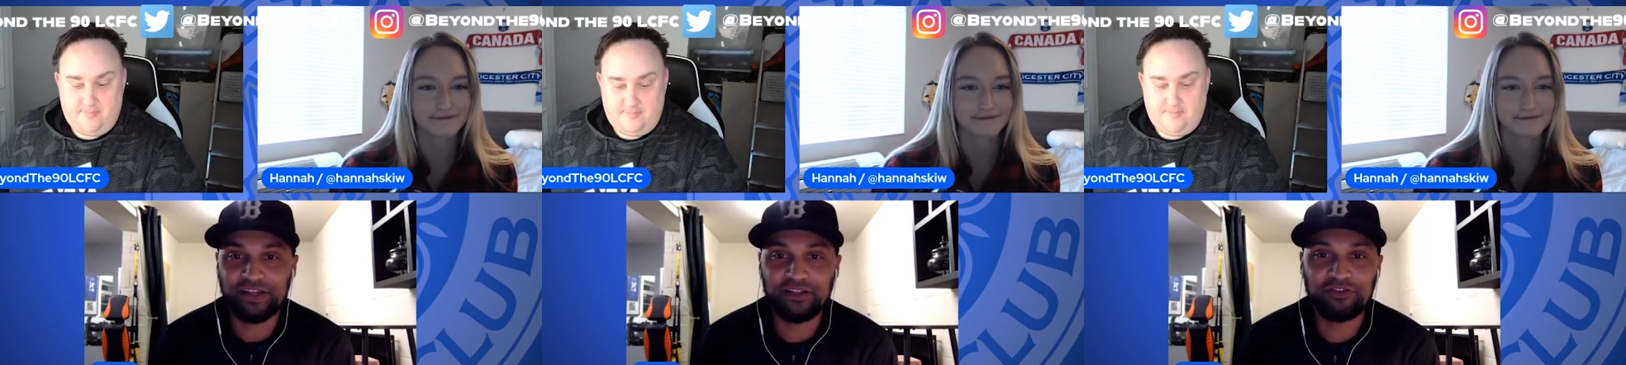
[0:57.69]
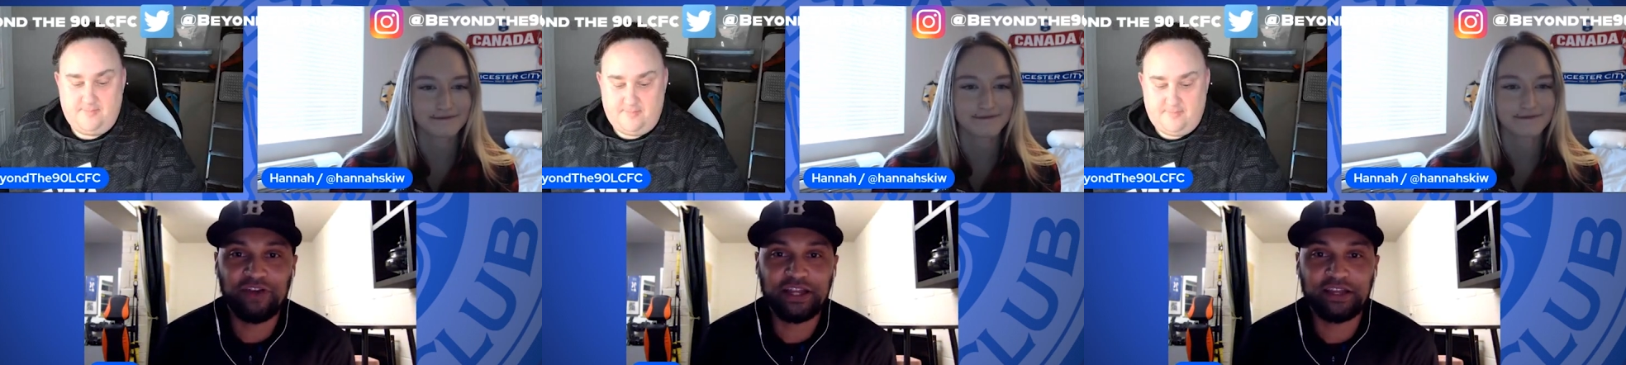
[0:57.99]
Speaker 1: on
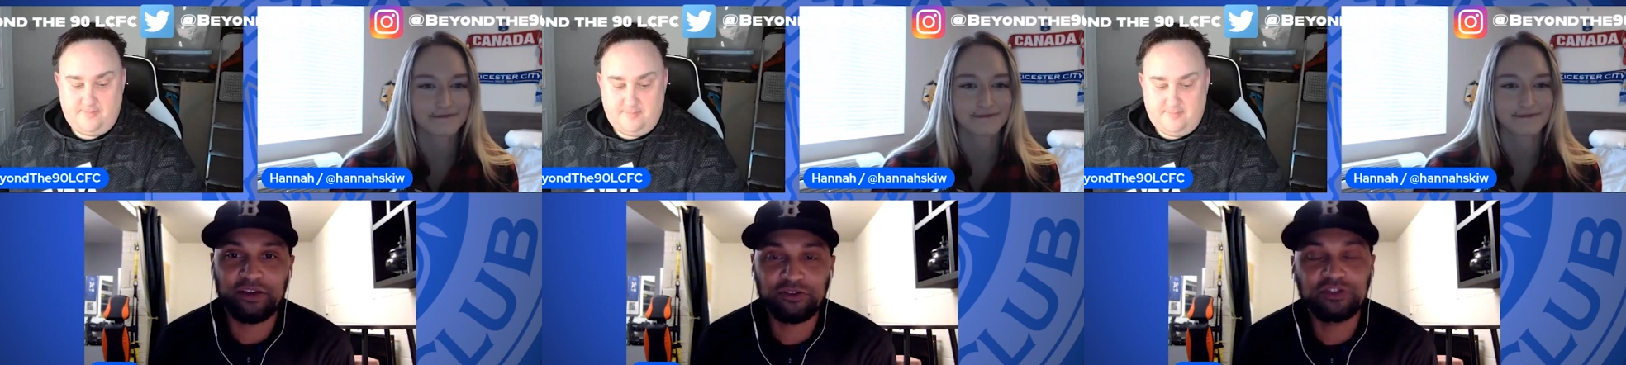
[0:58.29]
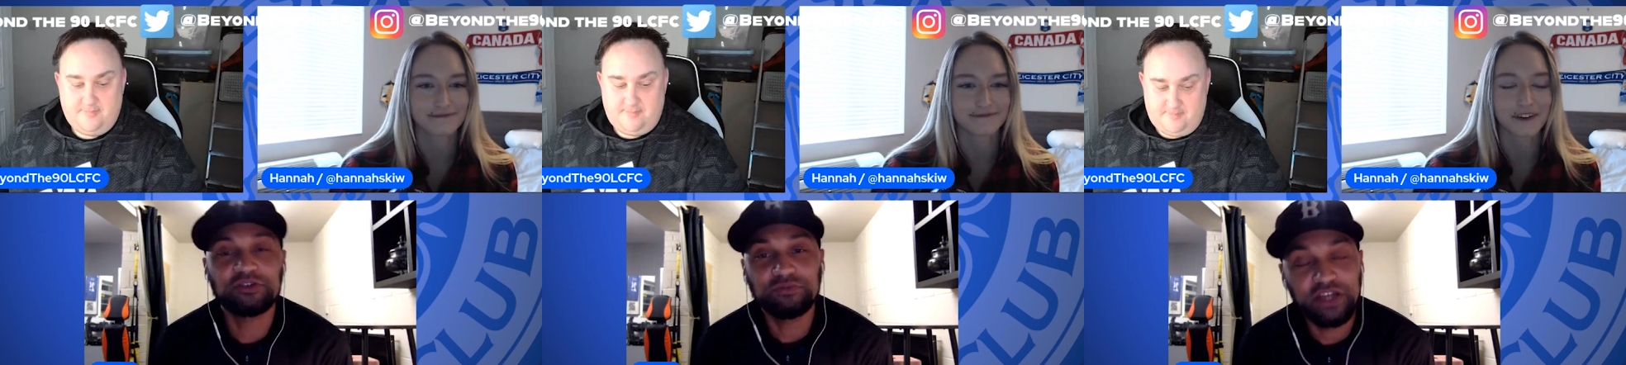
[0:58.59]
the radio
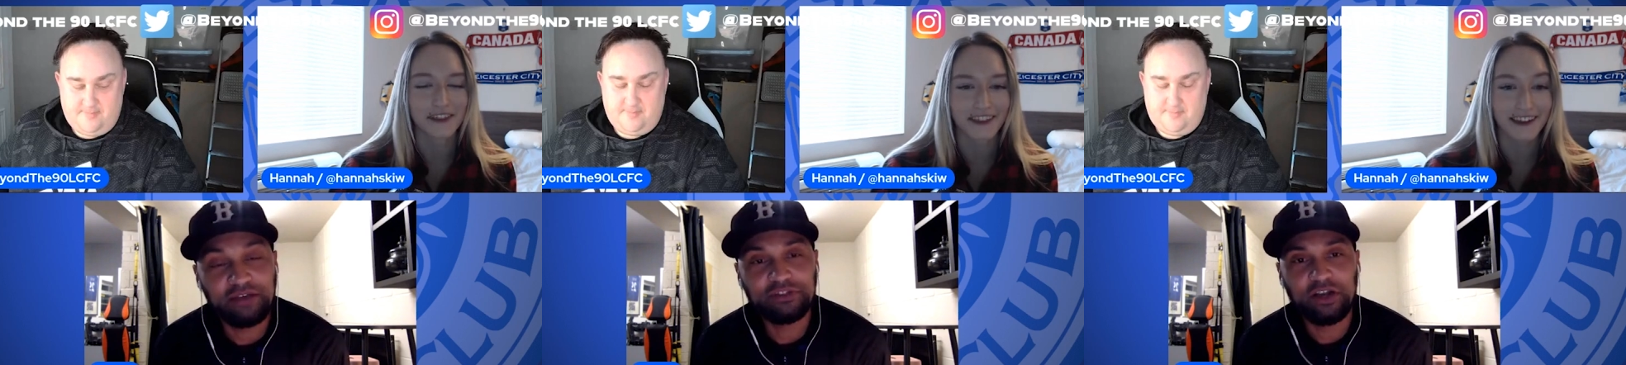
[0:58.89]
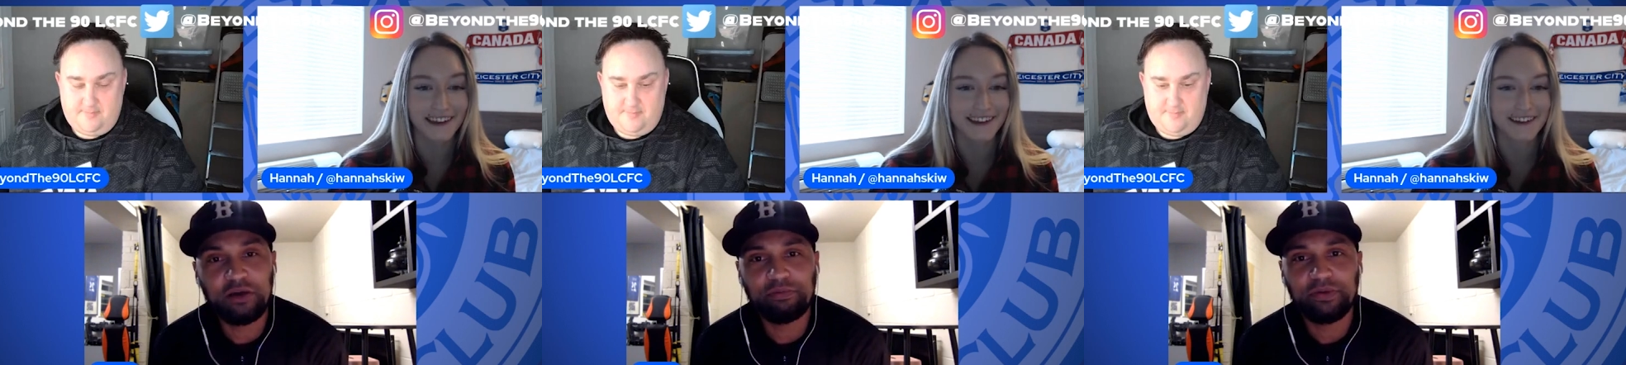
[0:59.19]
because sometimes well, a
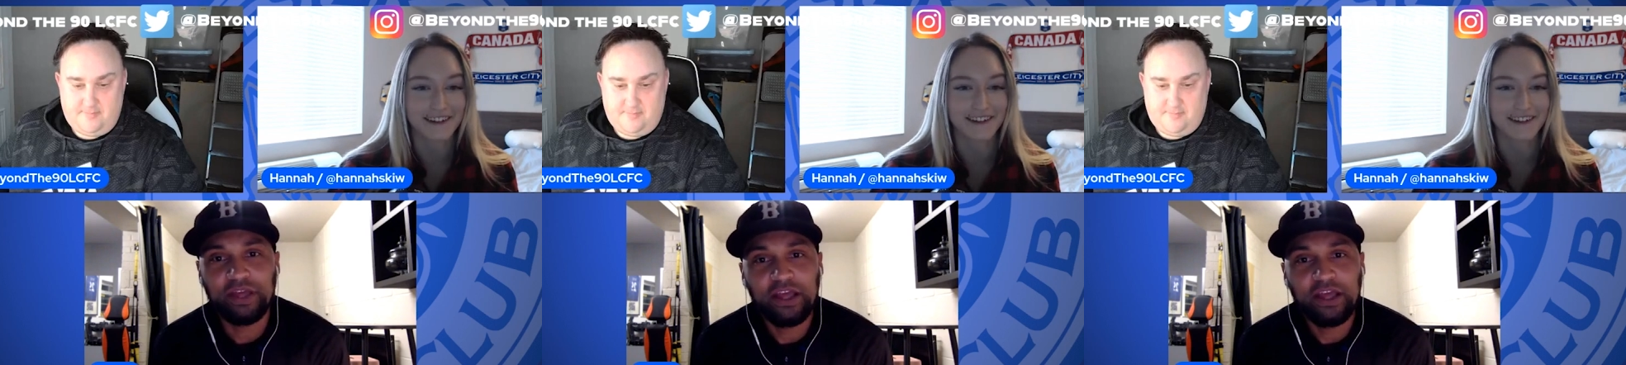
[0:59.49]
lot.